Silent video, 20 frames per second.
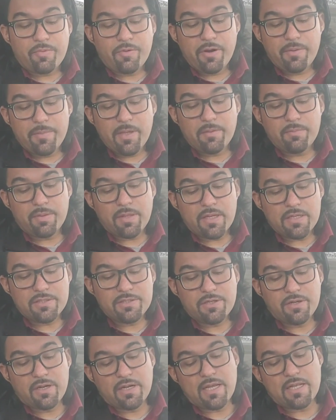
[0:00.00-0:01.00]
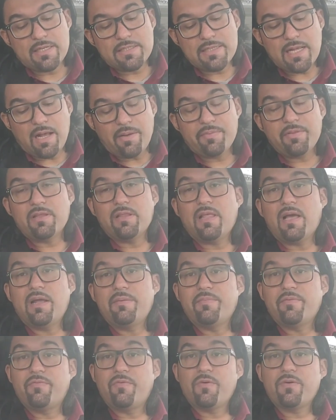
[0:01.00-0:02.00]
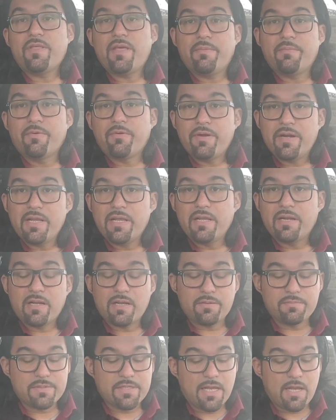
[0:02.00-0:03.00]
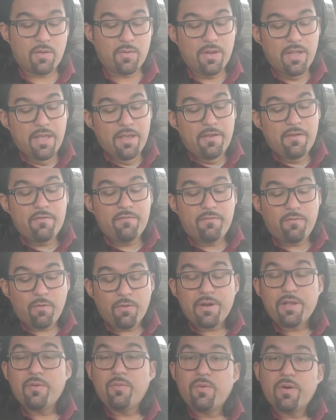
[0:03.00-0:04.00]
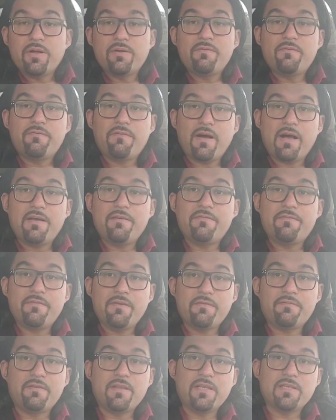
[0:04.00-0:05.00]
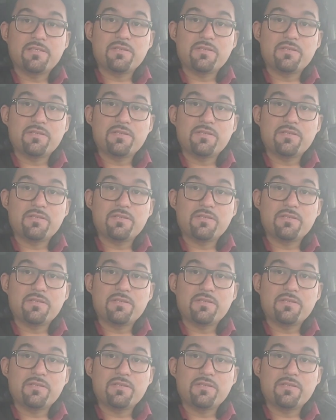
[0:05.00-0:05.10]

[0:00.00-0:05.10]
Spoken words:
Premium Plus, your kind of top of the line before that Meridian comes out, 41,550.